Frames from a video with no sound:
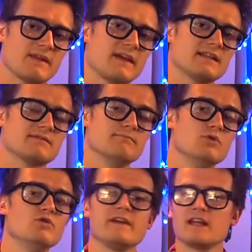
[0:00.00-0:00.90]
I think it's
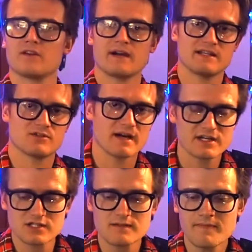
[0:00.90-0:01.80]
moving in the right
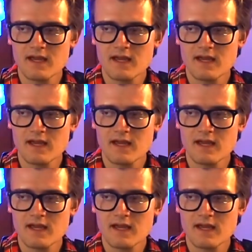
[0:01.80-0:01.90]
direction.